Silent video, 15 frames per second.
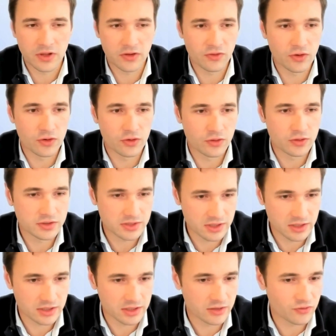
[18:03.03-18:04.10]

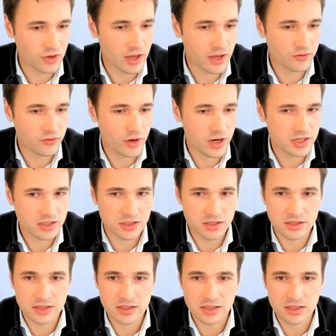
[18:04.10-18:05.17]
If you have
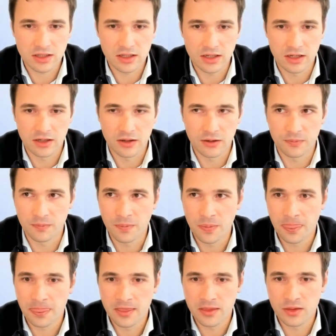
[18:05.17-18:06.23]
questions,
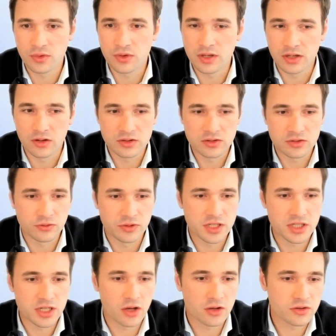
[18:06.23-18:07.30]
you can also
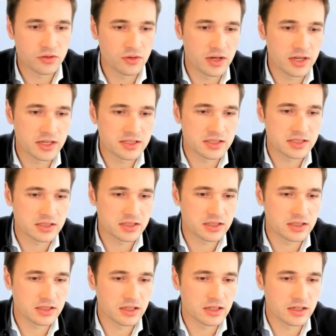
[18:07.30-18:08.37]
reach out to us
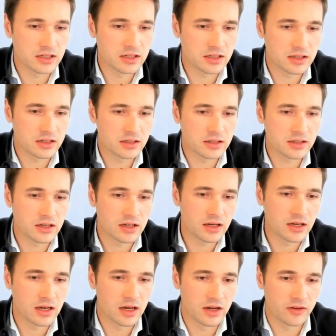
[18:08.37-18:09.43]

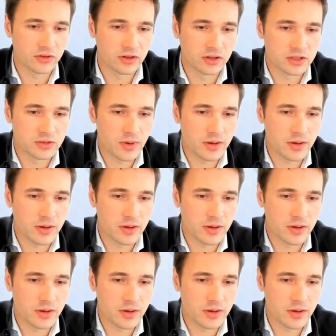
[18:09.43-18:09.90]
after this